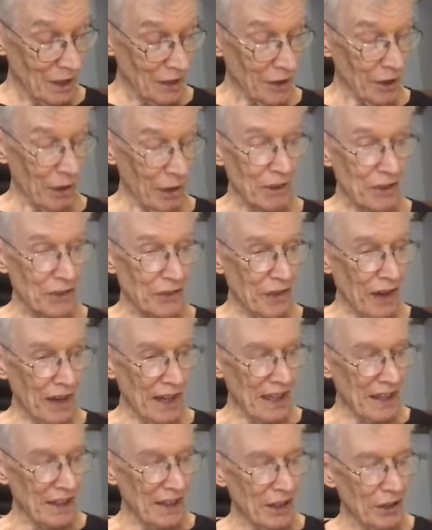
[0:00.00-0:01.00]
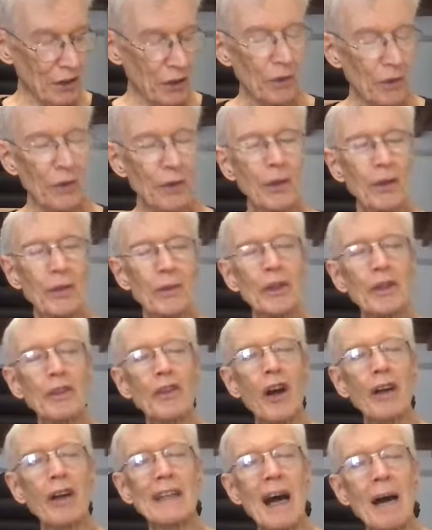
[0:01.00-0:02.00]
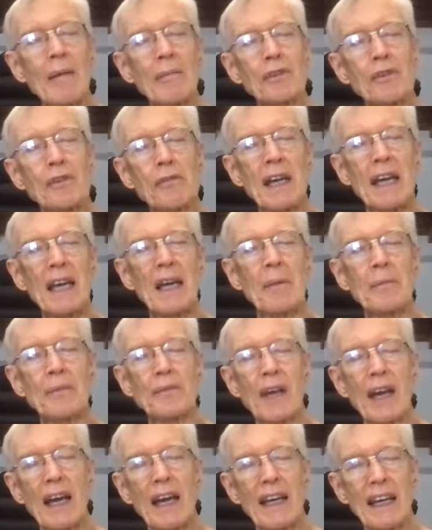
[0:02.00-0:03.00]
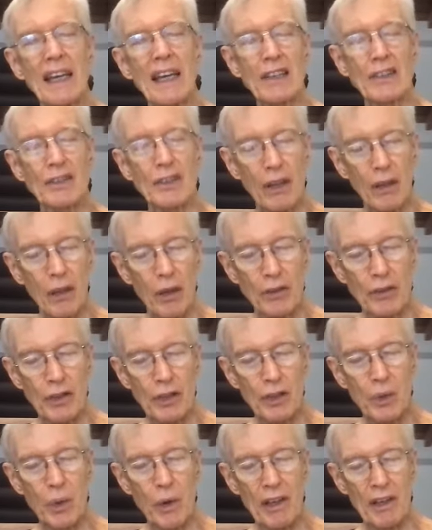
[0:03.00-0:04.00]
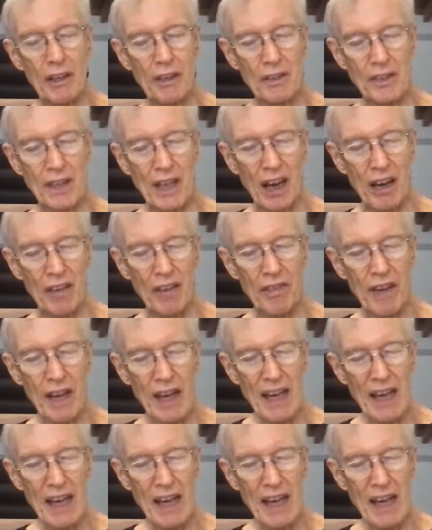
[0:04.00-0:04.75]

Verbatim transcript: you know, it's funny that you, you, you talked how dreams get us closer to our inner self.